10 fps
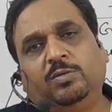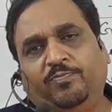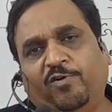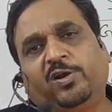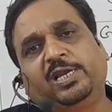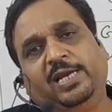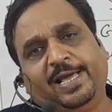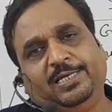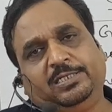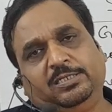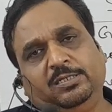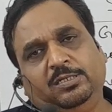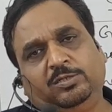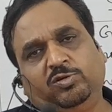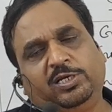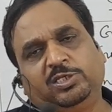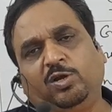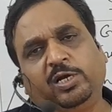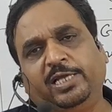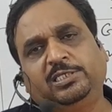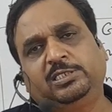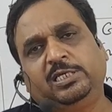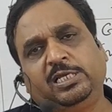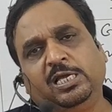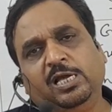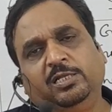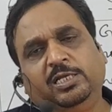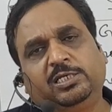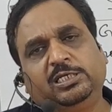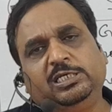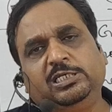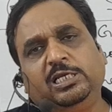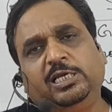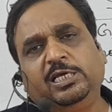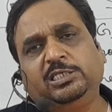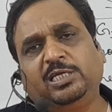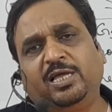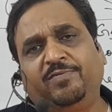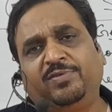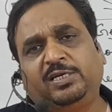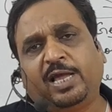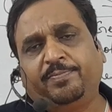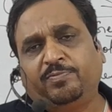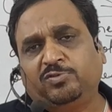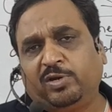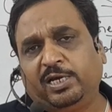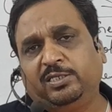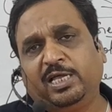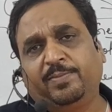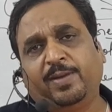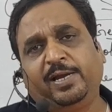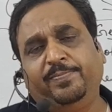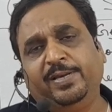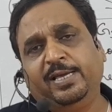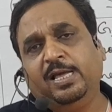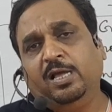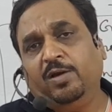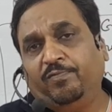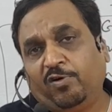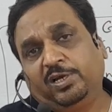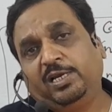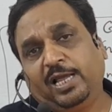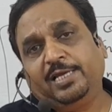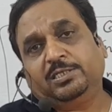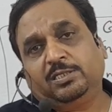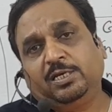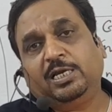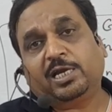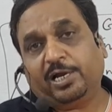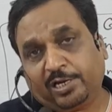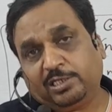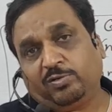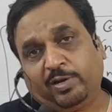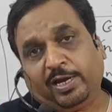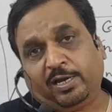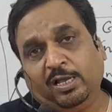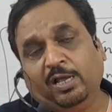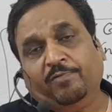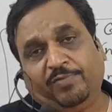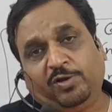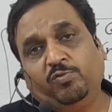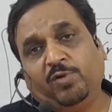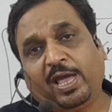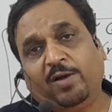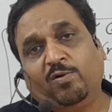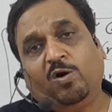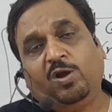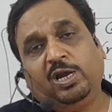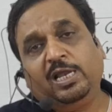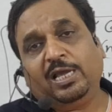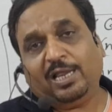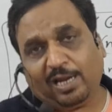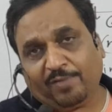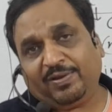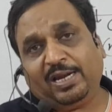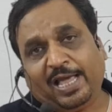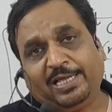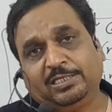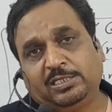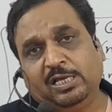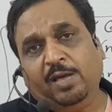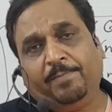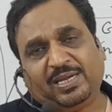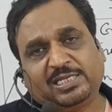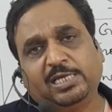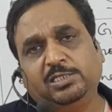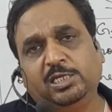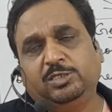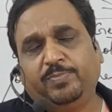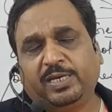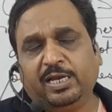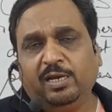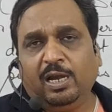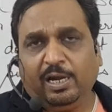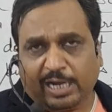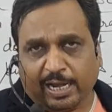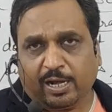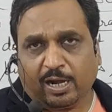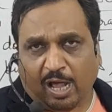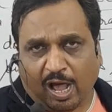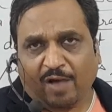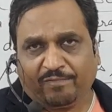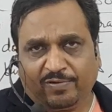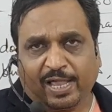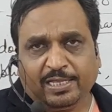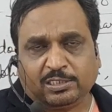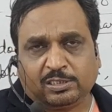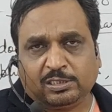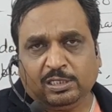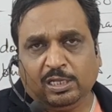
14 lines. So it is not necessary that in each and every type of sonnet there might be 14 lines. In curtal sonnet, we do have only 11 lines. Precisely speaking, 10 and a half lines.